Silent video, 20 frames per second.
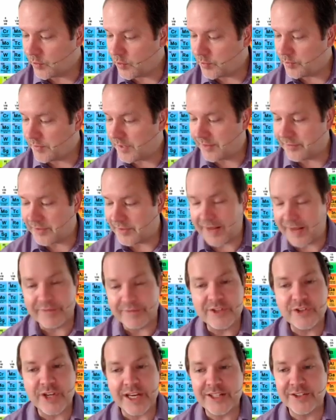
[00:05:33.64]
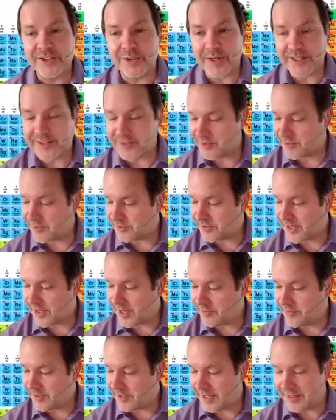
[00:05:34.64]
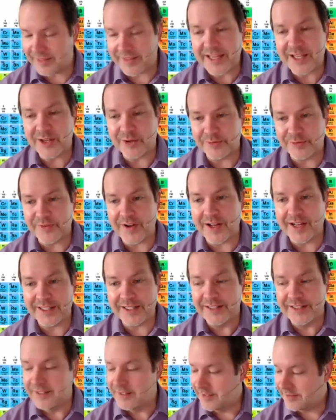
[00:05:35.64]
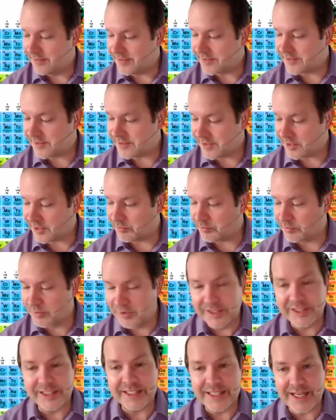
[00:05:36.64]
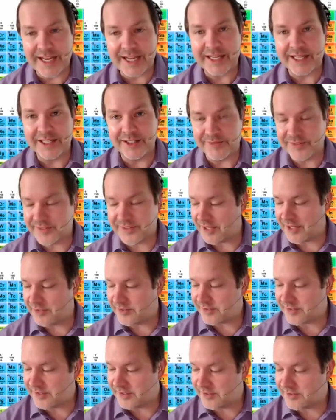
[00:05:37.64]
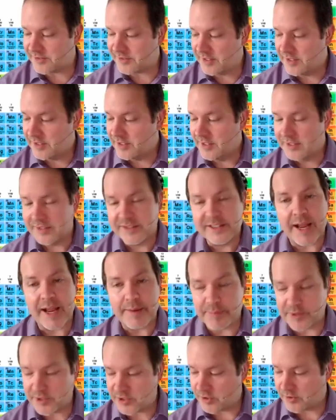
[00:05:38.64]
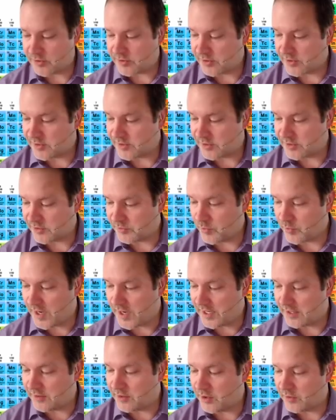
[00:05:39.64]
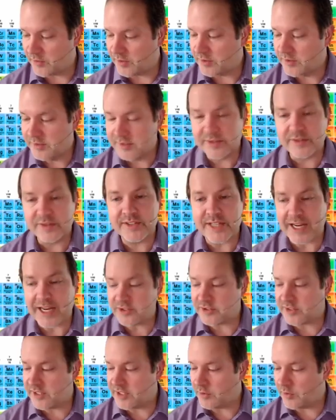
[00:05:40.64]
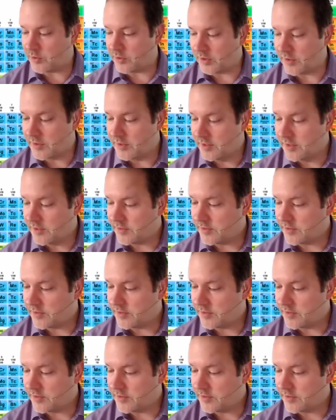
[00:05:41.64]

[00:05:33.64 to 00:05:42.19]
Whoop, I would have to change the rest of those Kelvin. I think you'll find this is a really negative Celsius temperature. So this is way lower. So it's actually in order.